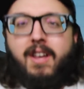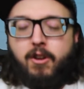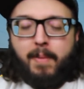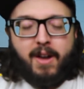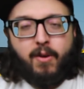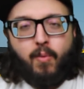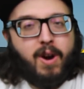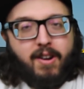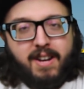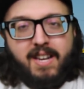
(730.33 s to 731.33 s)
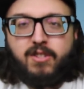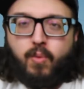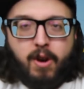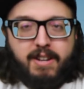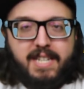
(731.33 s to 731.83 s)
No matter where it is,
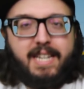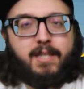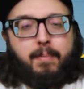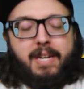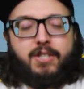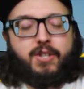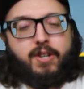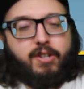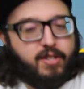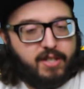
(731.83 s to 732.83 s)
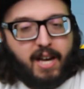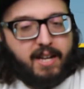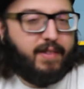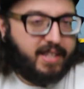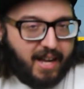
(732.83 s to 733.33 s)
where he takes a picture, you're just
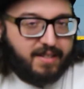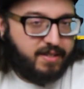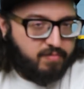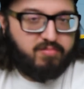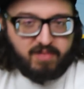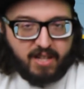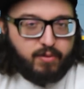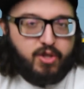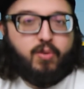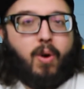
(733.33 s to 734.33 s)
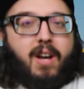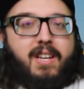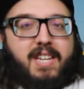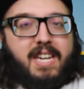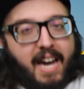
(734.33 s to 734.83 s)
kind of like, that's what you want
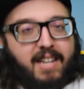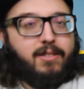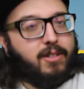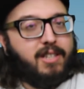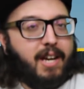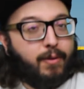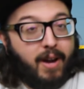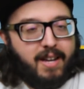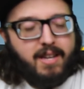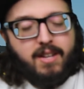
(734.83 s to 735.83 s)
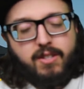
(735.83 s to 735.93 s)
an EK to look like, right?